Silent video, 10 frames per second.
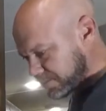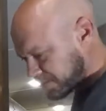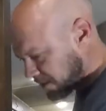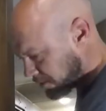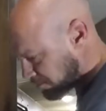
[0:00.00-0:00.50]

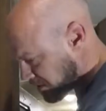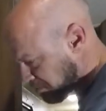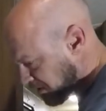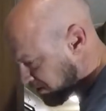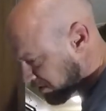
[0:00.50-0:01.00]
And they're pretty
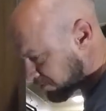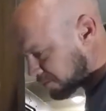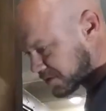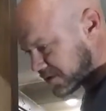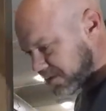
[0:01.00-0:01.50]
proud of
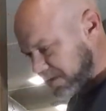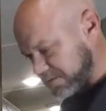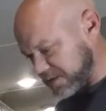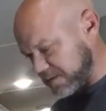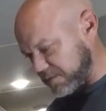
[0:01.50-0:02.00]
them too. I
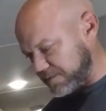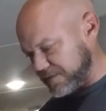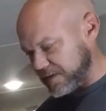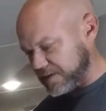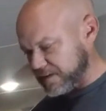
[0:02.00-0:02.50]
was able to
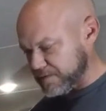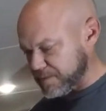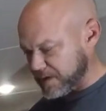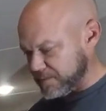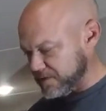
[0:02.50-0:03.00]
find these
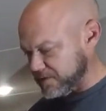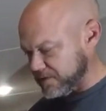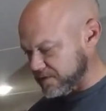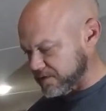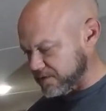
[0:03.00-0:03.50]
babies,
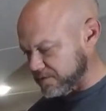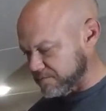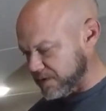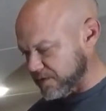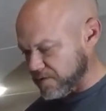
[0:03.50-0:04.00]
these
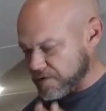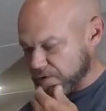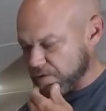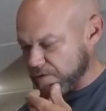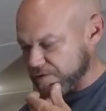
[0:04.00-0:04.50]
mirror
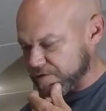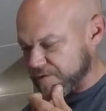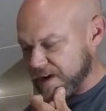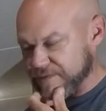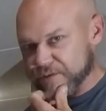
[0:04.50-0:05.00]
door
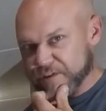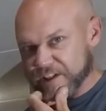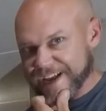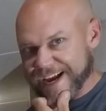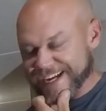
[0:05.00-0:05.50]
travel
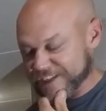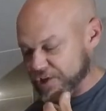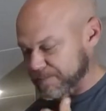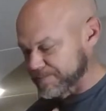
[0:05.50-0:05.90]
latch.